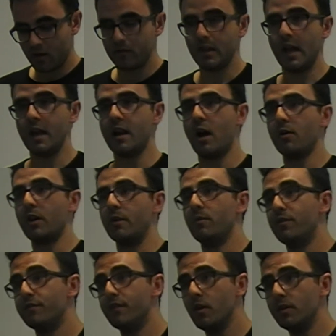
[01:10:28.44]
Then how can we
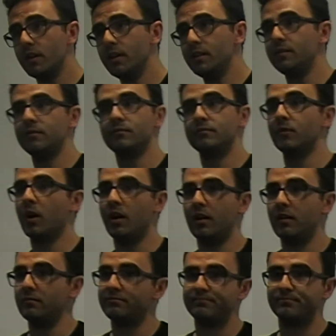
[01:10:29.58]
invoke it?
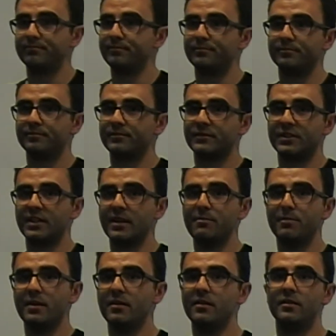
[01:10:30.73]
Well,
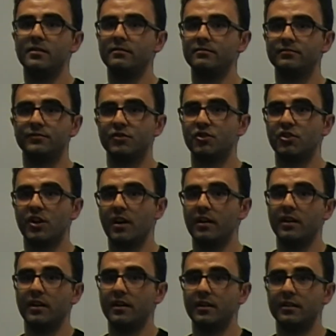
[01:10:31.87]
simple
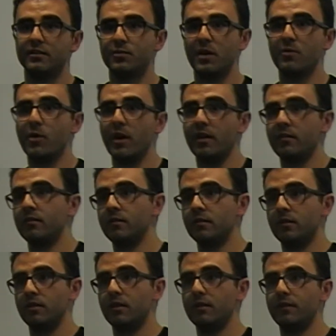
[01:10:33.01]
Spring way.
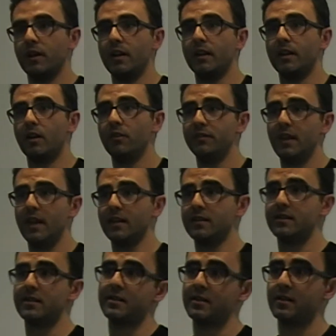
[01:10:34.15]
You define a
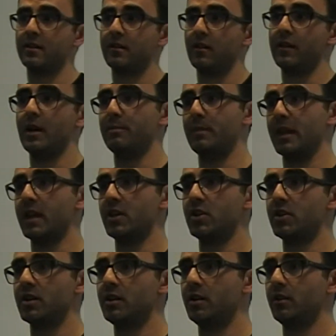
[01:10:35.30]
context of an
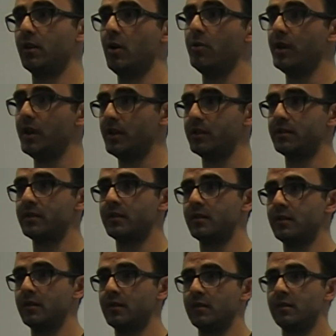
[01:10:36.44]
application, you load it,
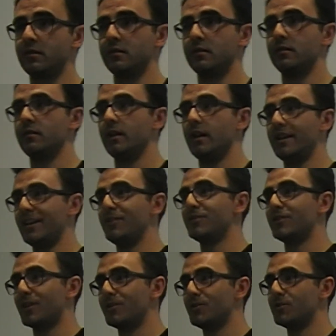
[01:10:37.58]
and then you
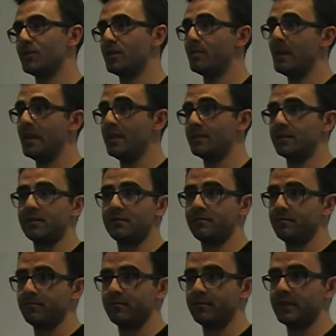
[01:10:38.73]
start using the beans.
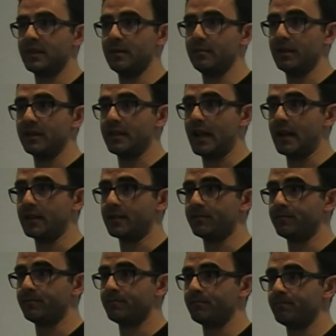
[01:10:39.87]
Simple as that.
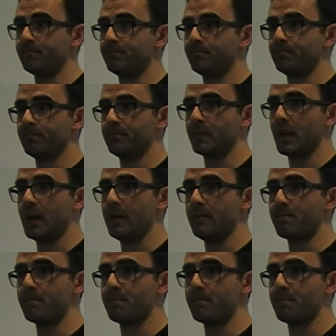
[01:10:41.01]
Okay.